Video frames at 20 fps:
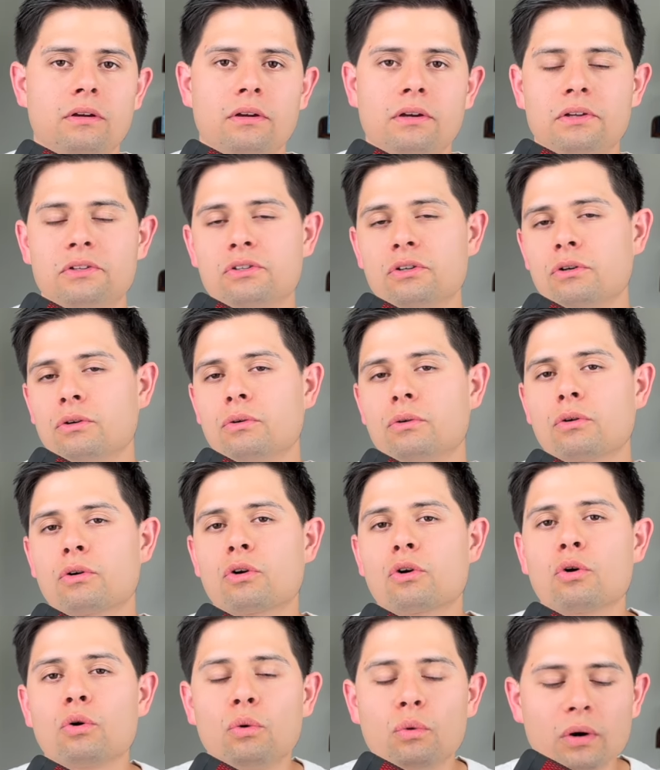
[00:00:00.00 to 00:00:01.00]
And so
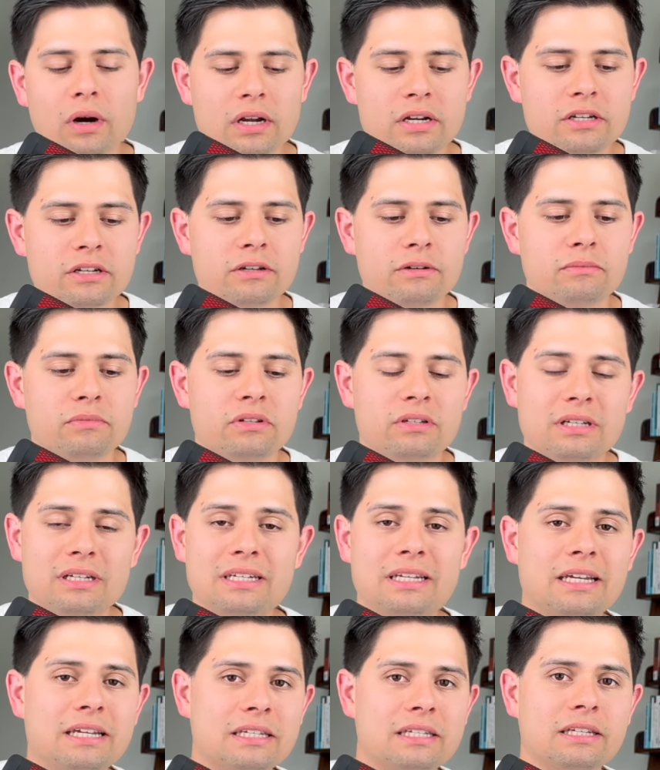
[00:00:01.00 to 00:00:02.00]
quantum
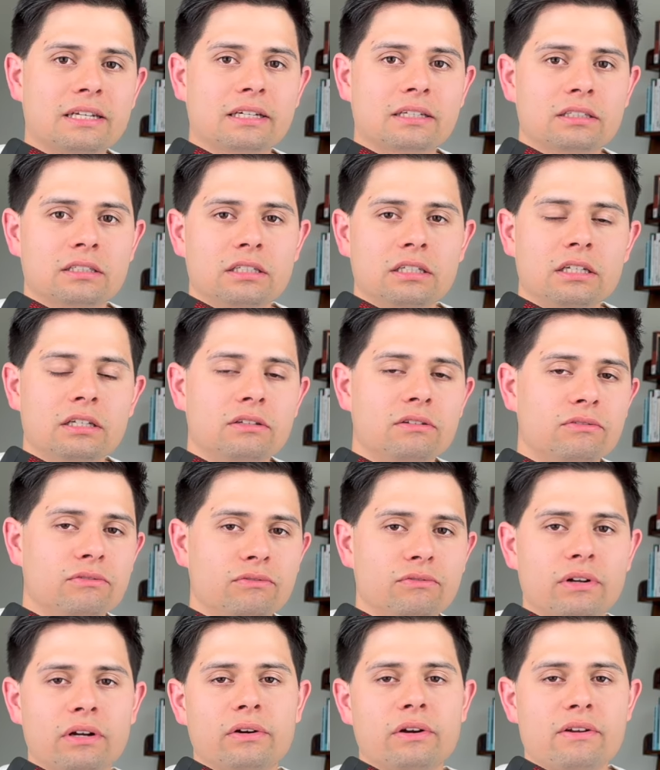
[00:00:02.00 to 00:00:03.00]
statistics is
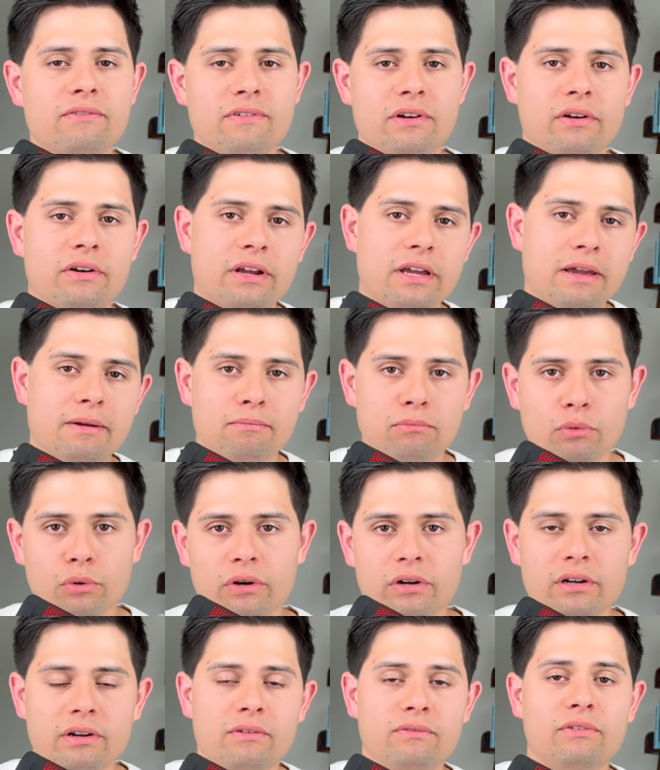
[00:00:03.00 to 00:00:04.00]
very, very
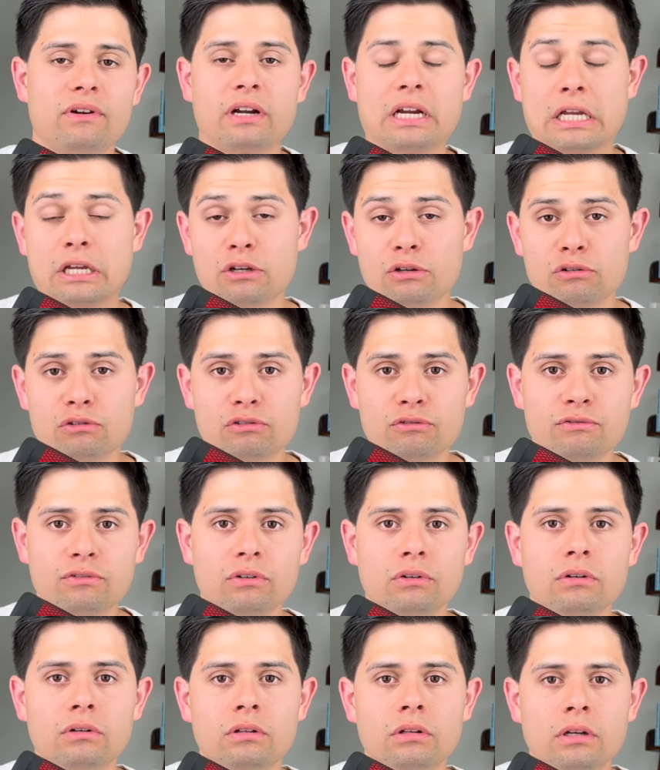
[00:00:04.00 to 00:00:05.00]
important and very
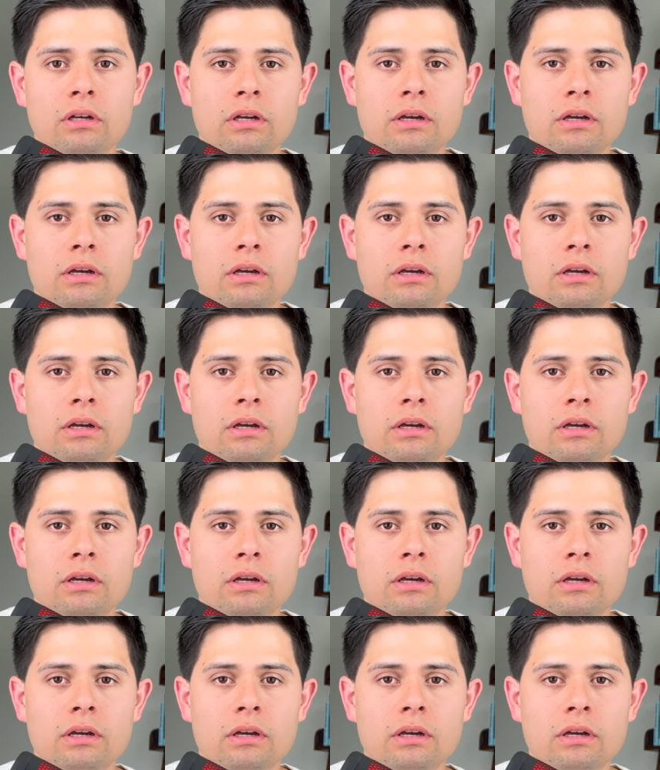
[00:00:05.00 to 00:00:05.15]
useful,